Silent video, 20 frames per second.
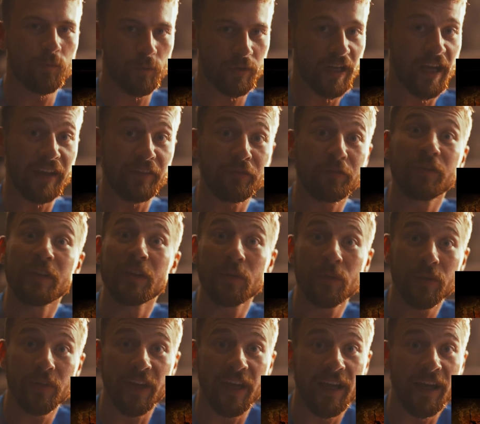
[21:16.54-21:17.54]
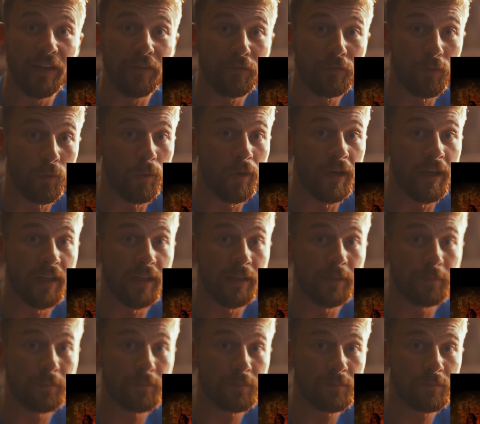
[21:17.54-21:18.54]
when I feel that for
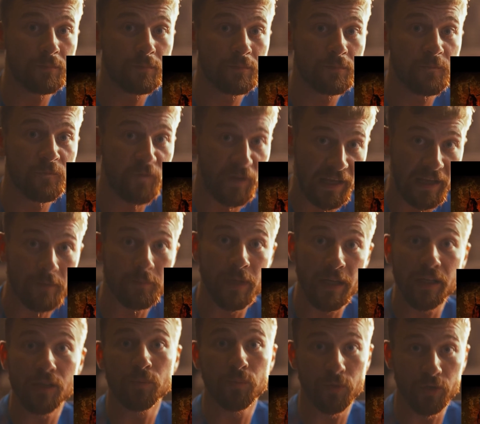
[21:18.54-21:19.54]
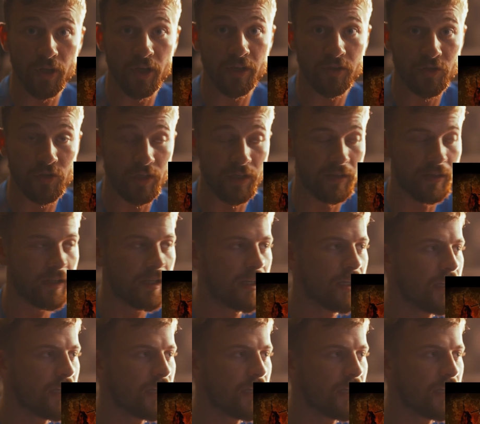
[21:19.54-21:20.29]
a fan-made production.